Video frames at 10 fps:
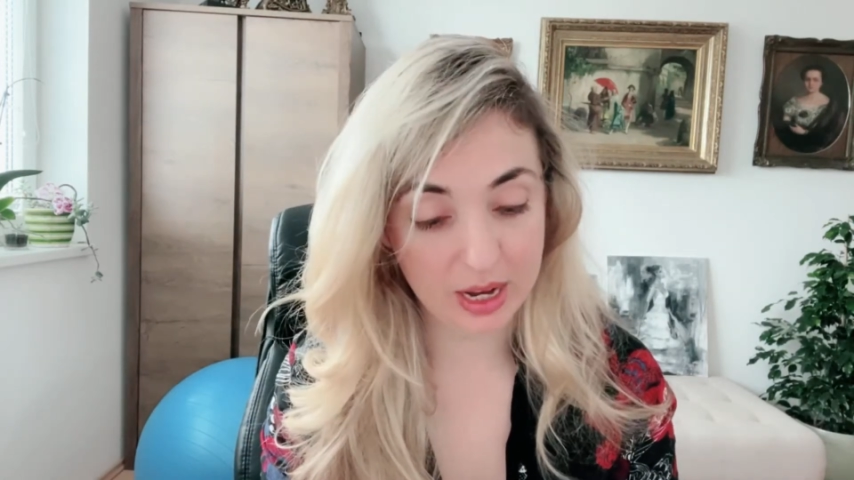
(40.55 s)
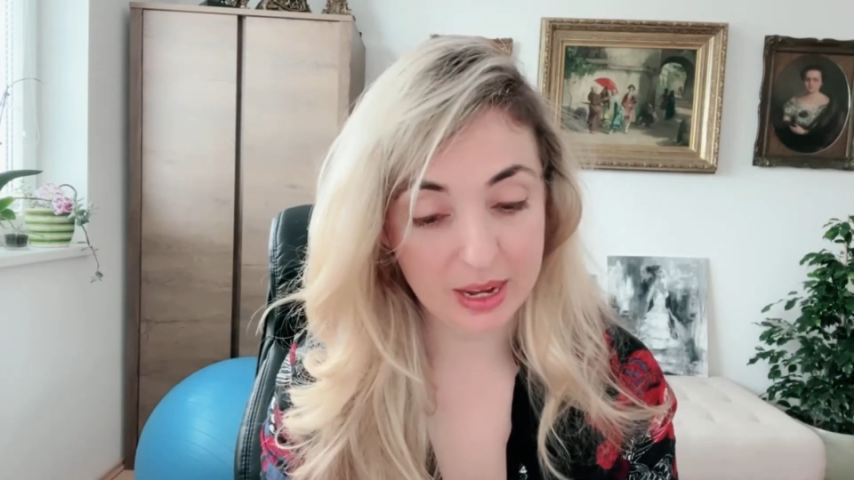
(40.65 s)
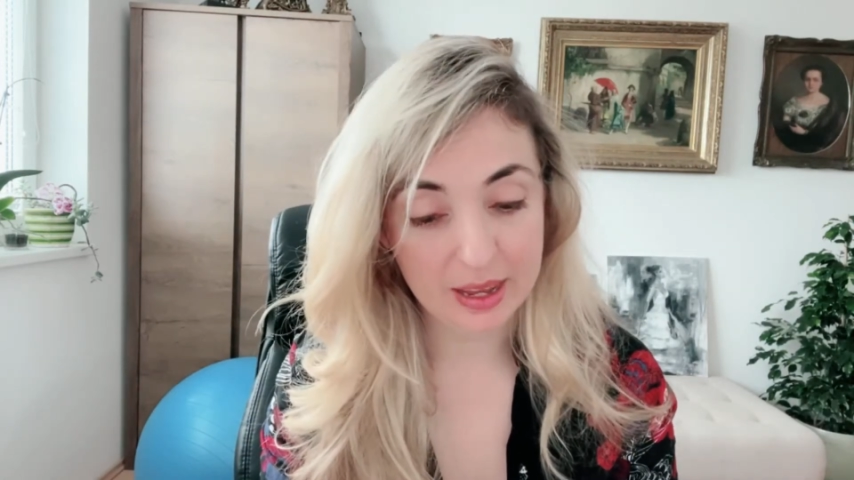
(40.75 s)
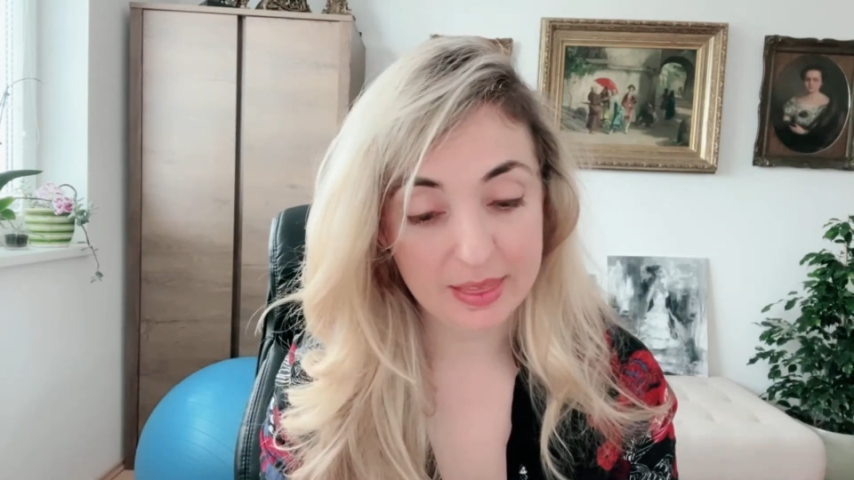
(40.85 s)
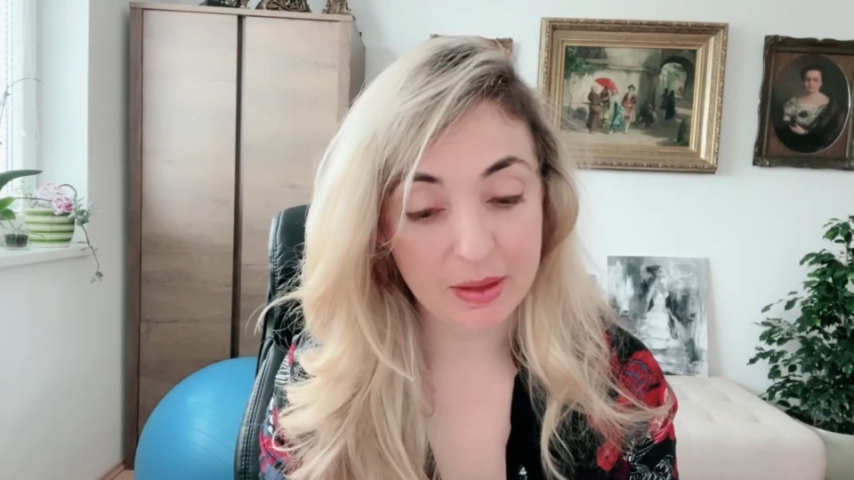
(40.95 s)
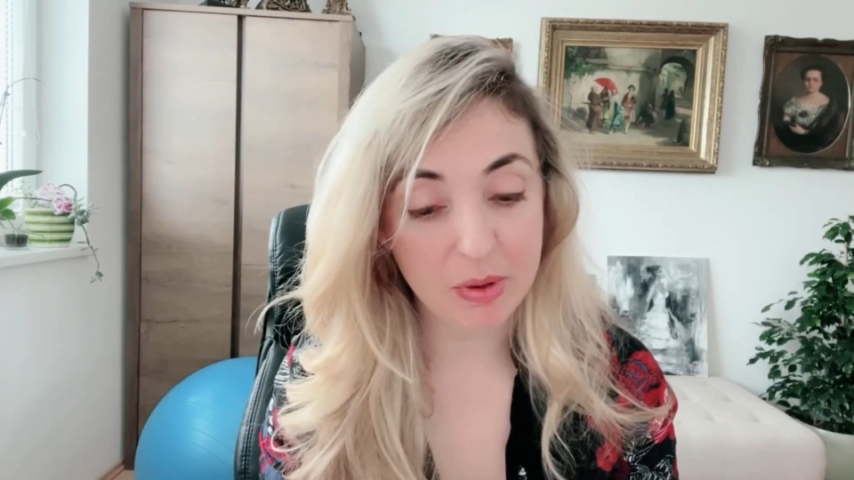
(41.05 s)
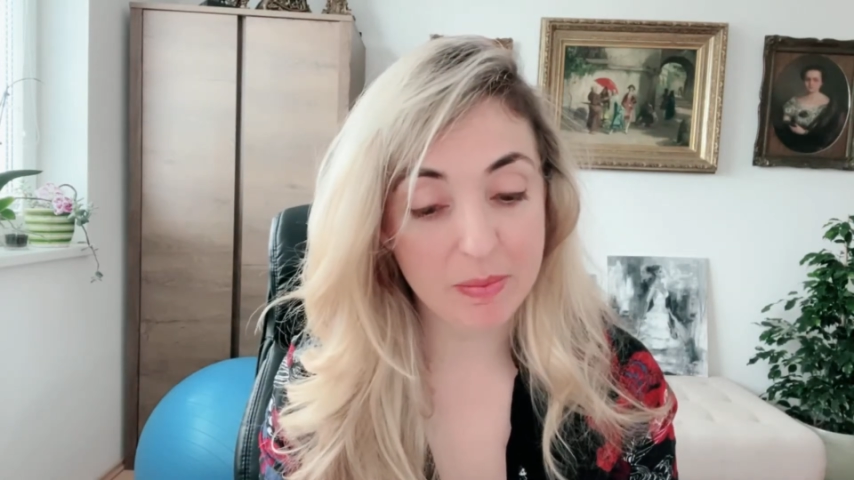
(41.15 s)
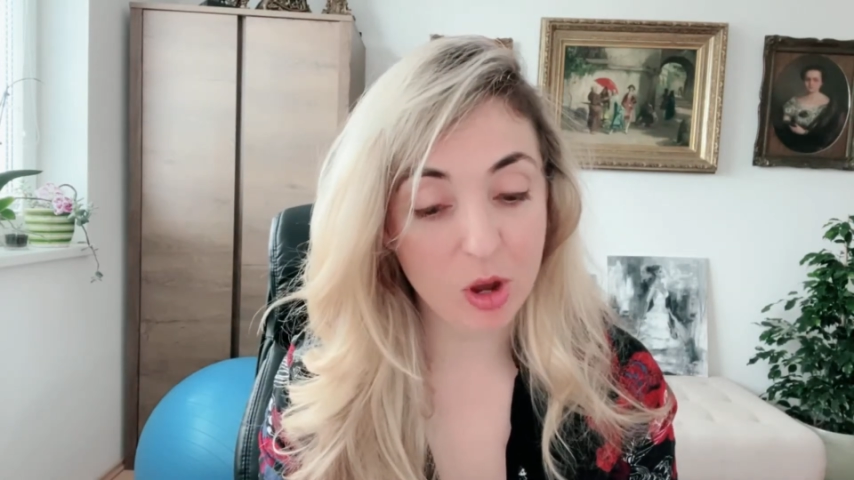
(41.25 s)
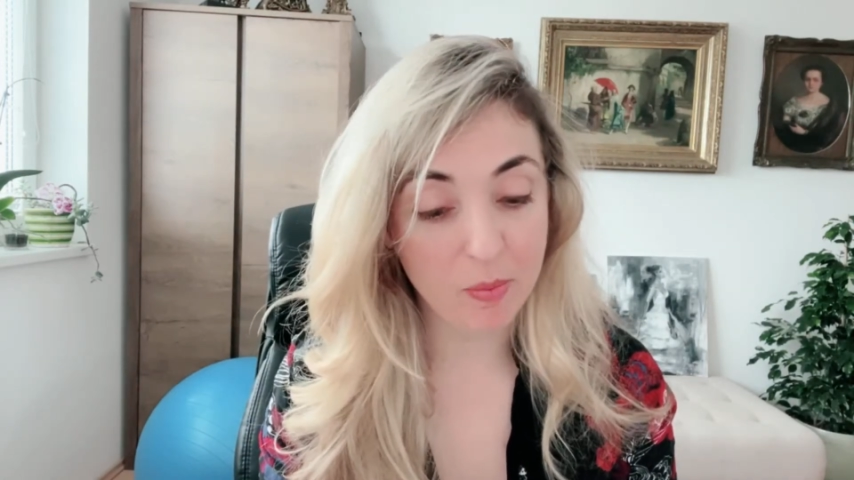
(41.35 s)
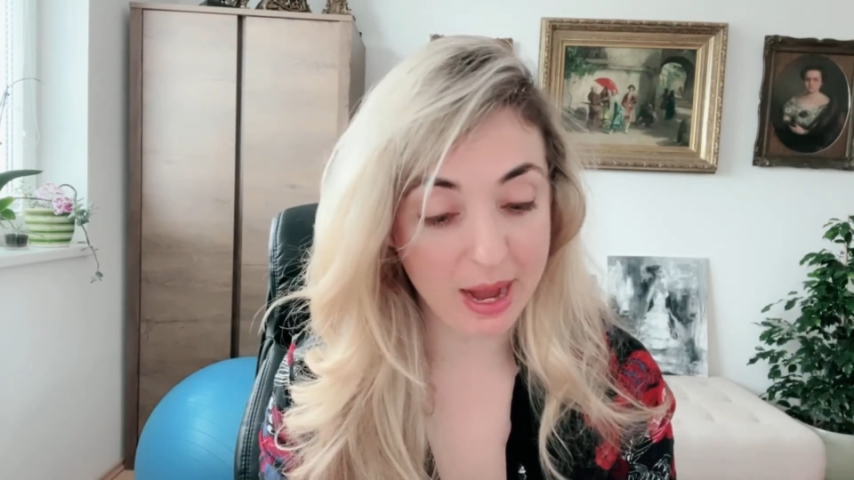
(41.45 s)
then we
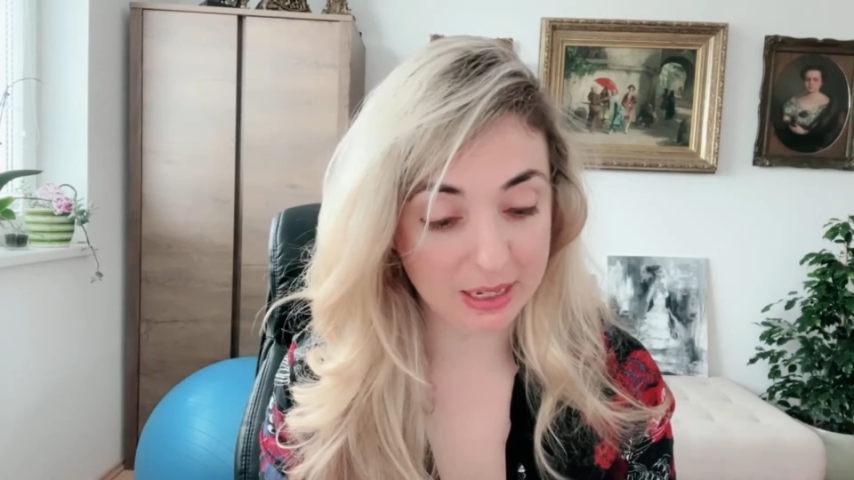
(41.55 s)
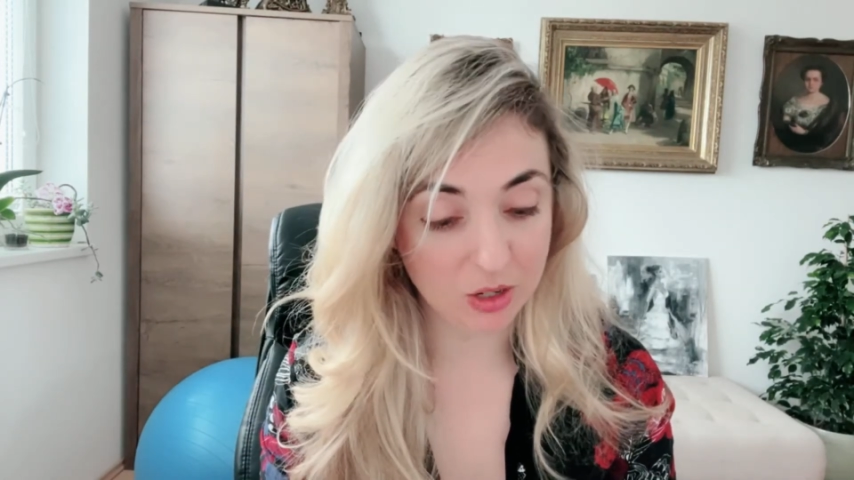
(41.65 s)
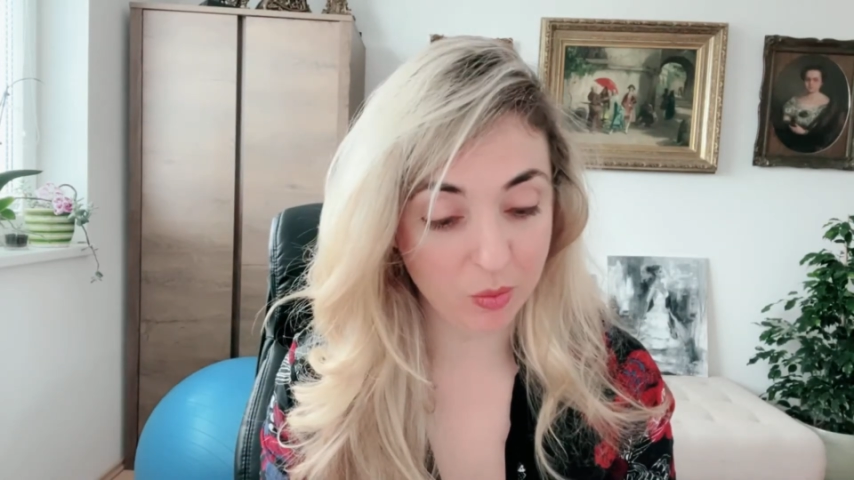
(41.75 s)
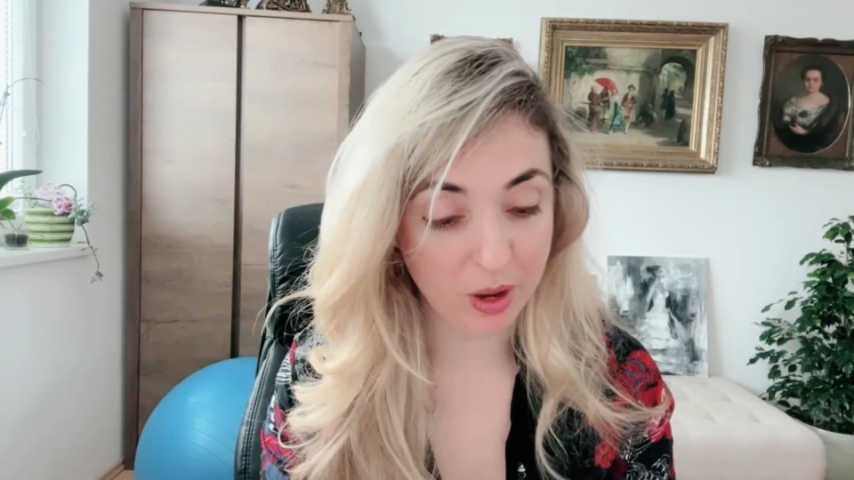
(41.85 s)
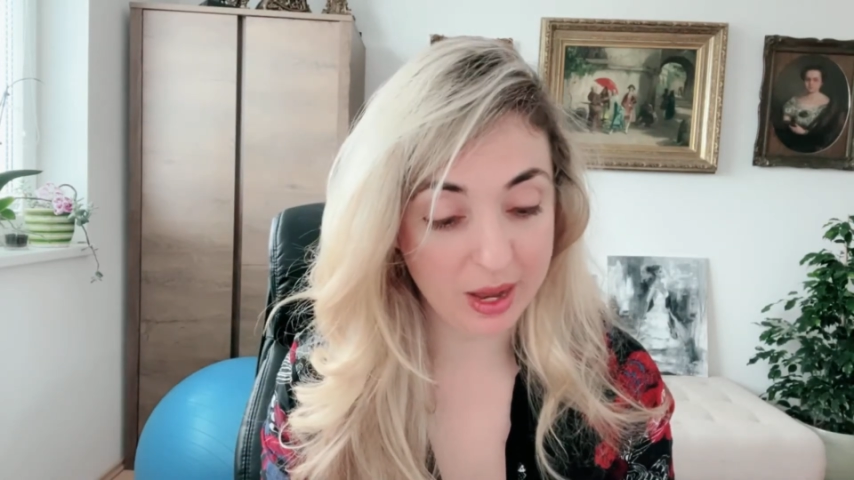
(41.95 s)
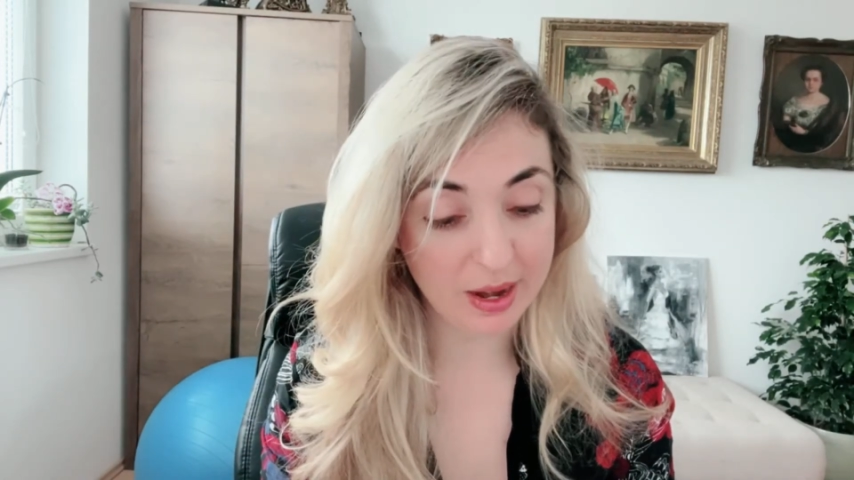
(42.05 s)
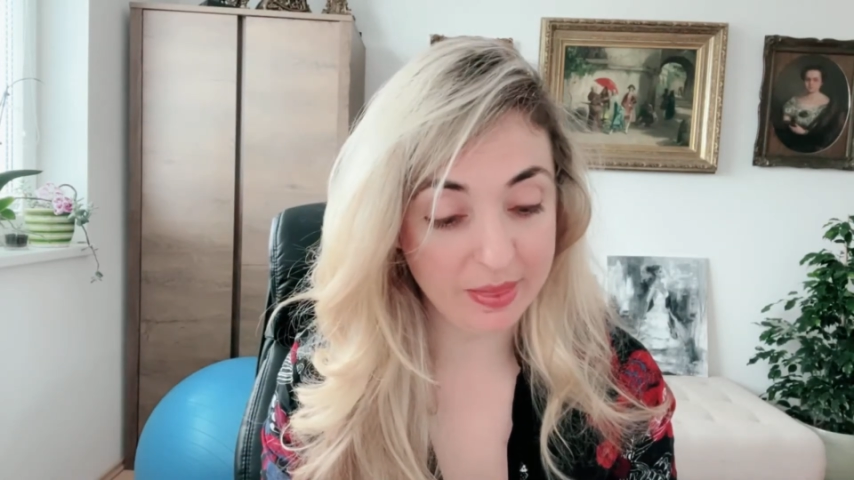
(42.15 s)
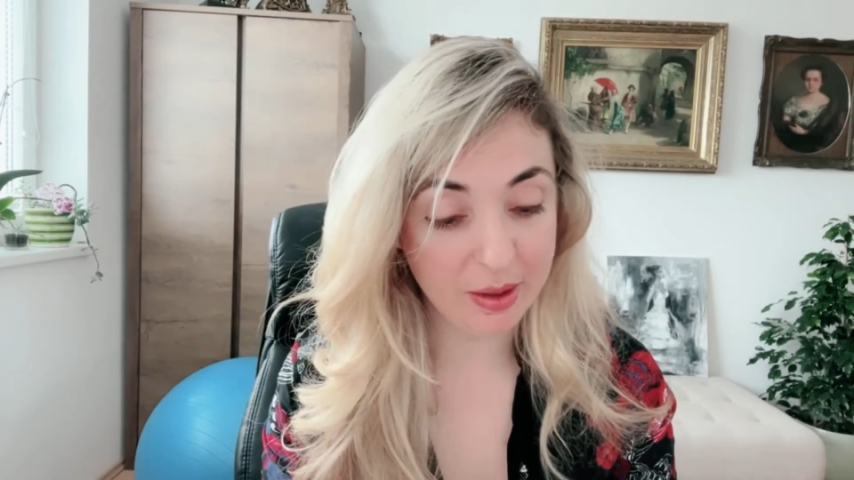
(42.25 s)
go back to 1,